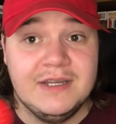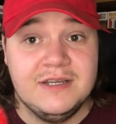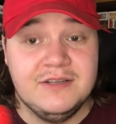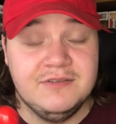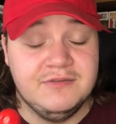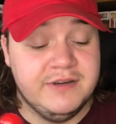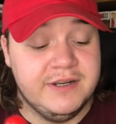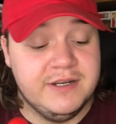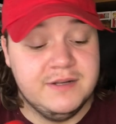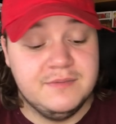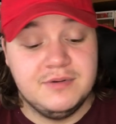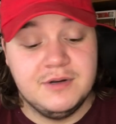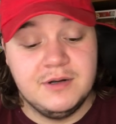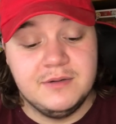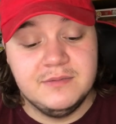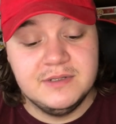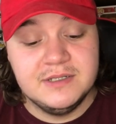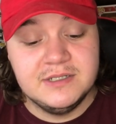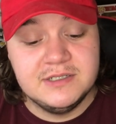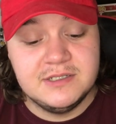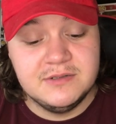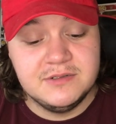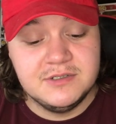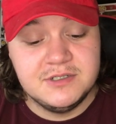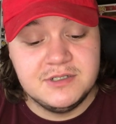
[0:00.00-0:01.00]
Read it
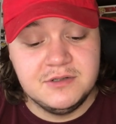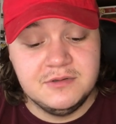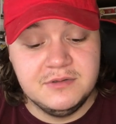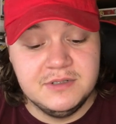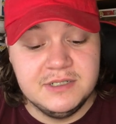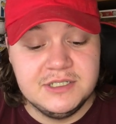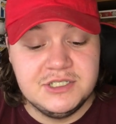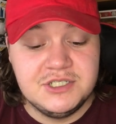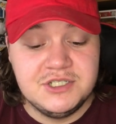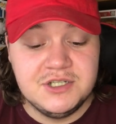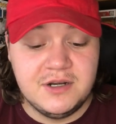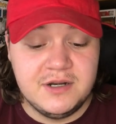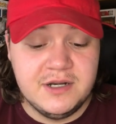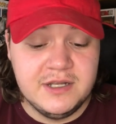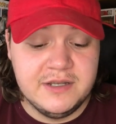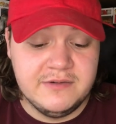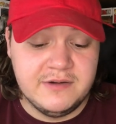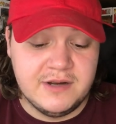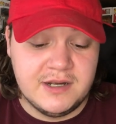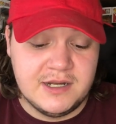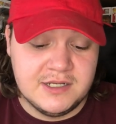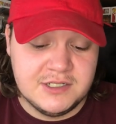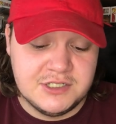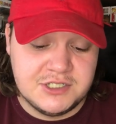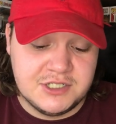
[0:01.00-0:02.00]
properly. So it's called a Jolly
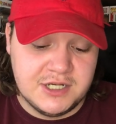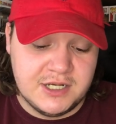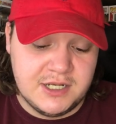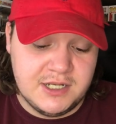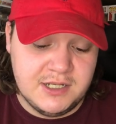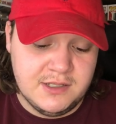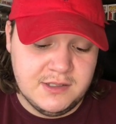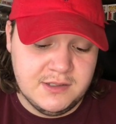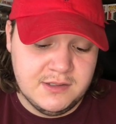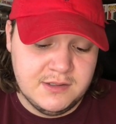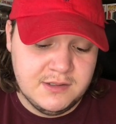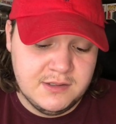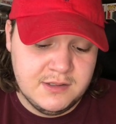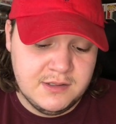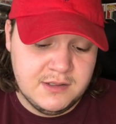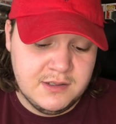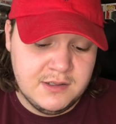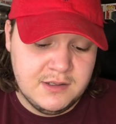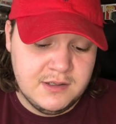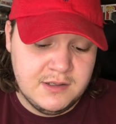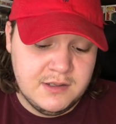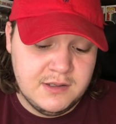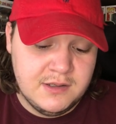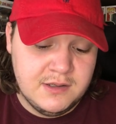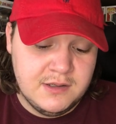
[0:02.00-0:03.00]
Rancher
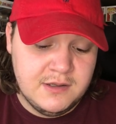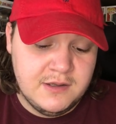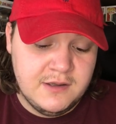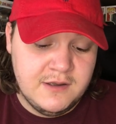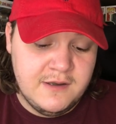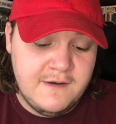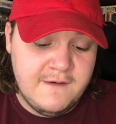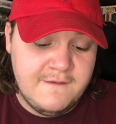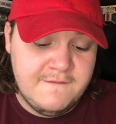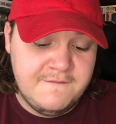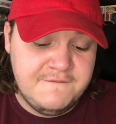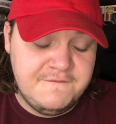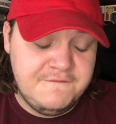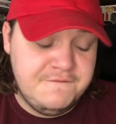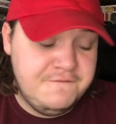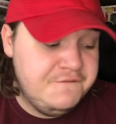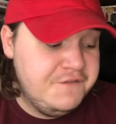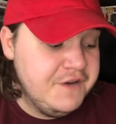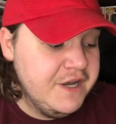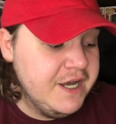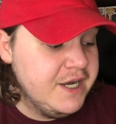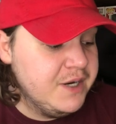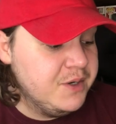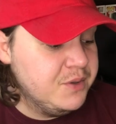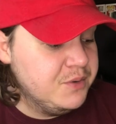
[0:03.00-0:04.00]

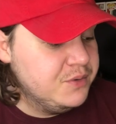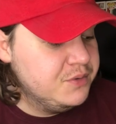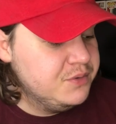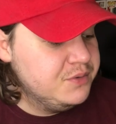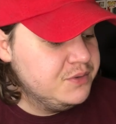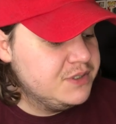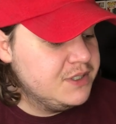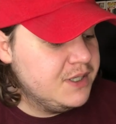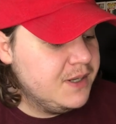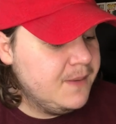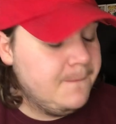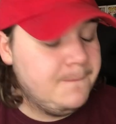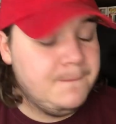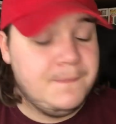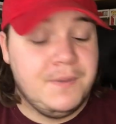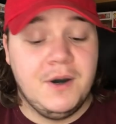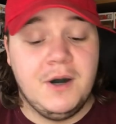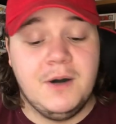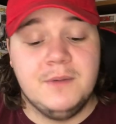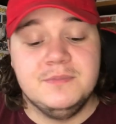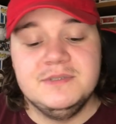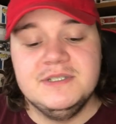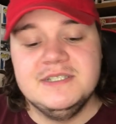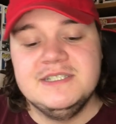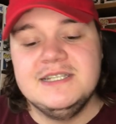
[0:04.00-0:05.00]
filled
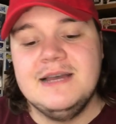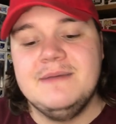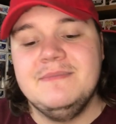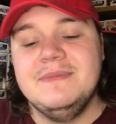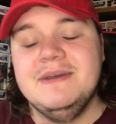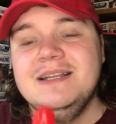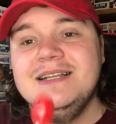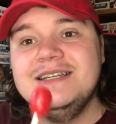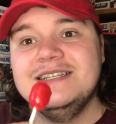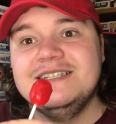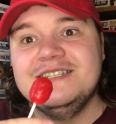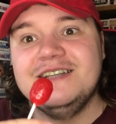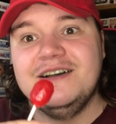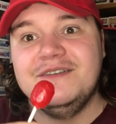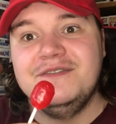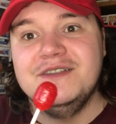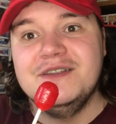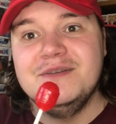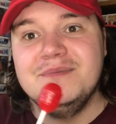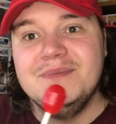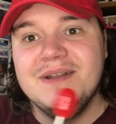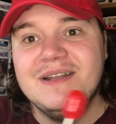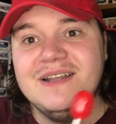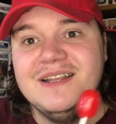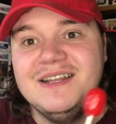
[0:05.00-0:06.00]
pop. Does that mean there's stuff in
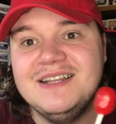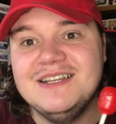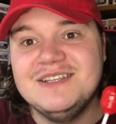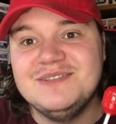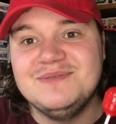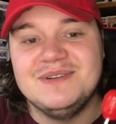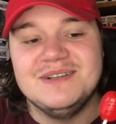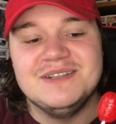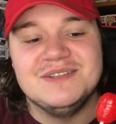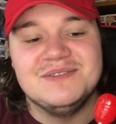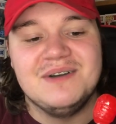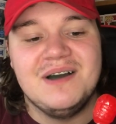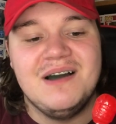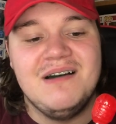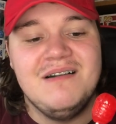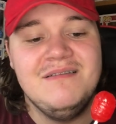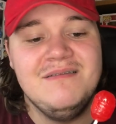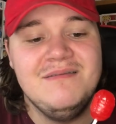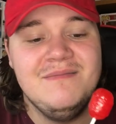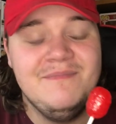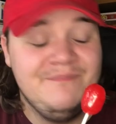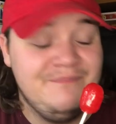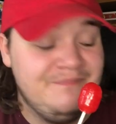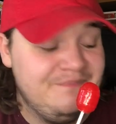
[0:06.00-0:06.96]
the middle of this one as well?